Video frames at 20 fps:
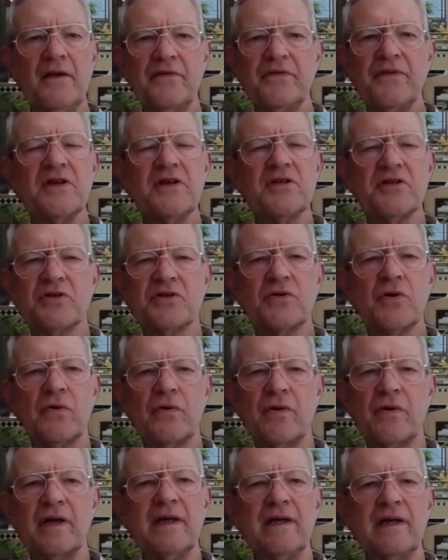This
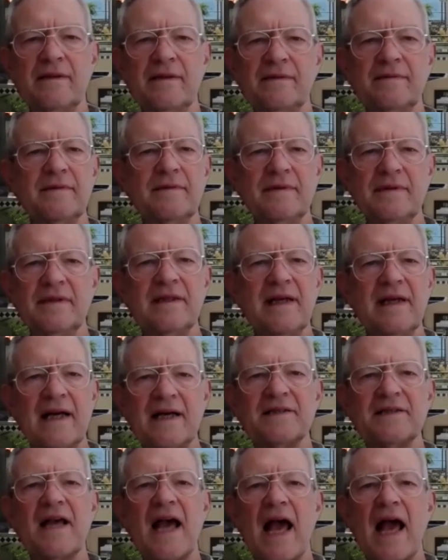story
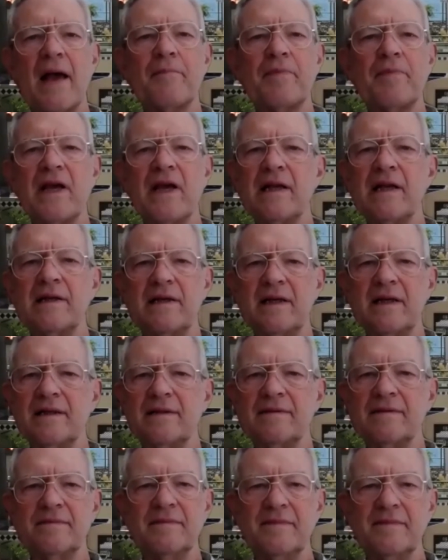has a happy ending.
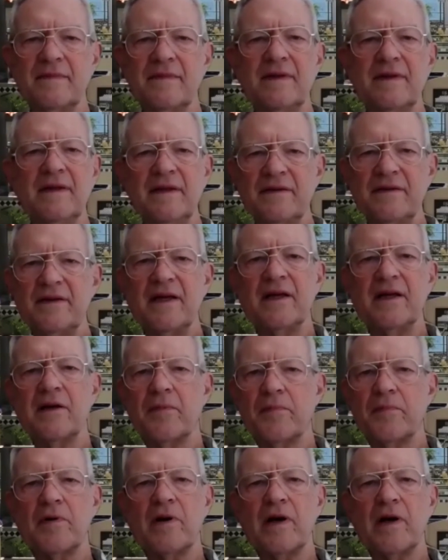The
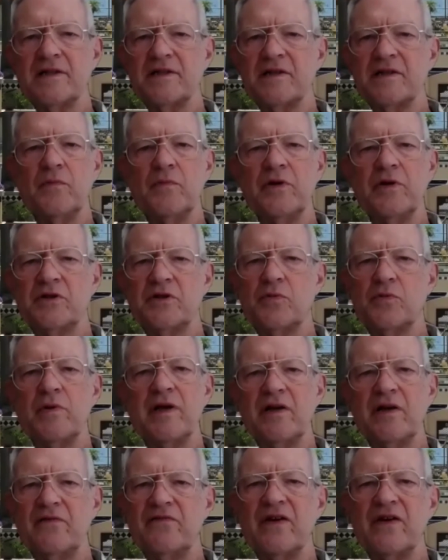enterprise in which we
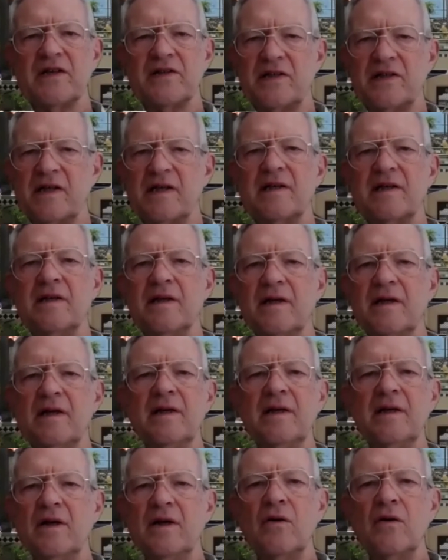invested
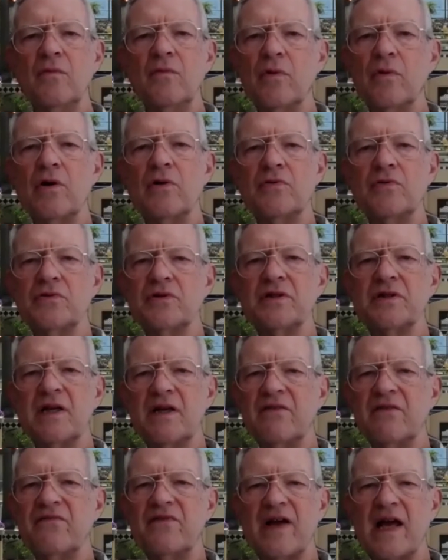rose
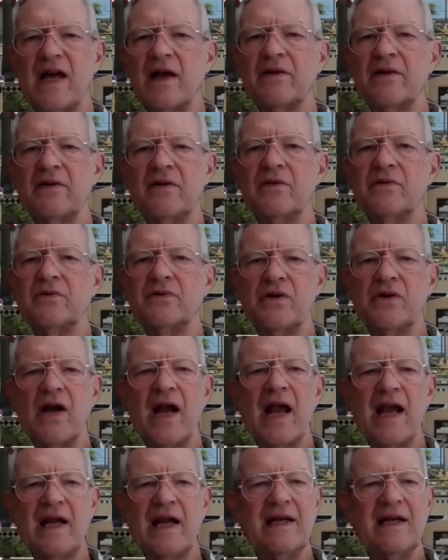in value to
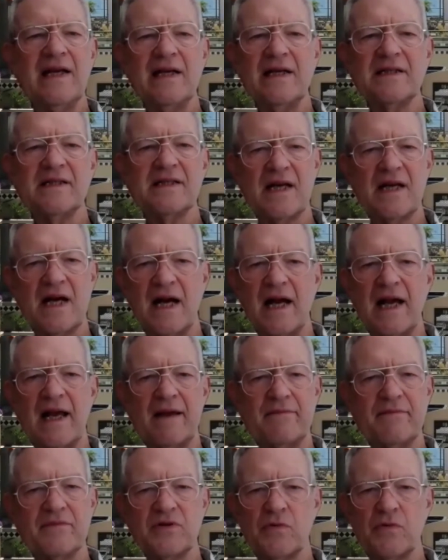80
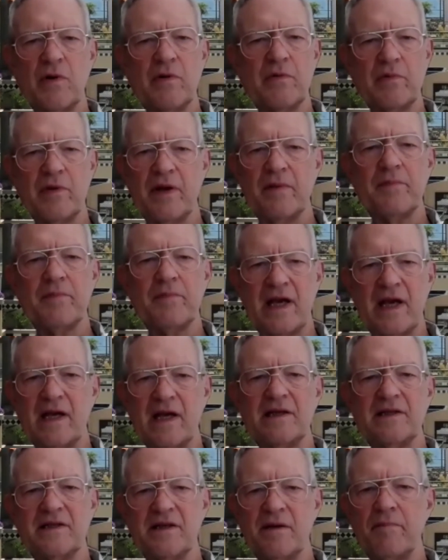times what we
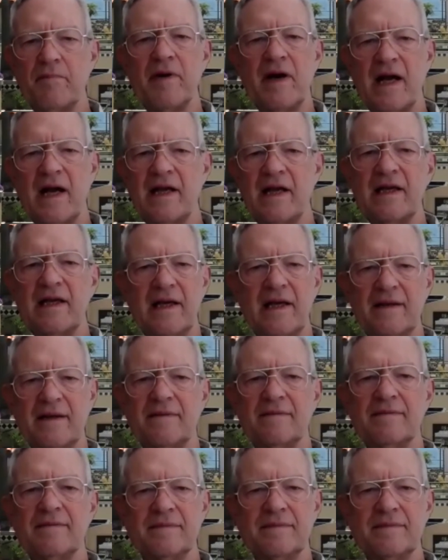paid to buy in.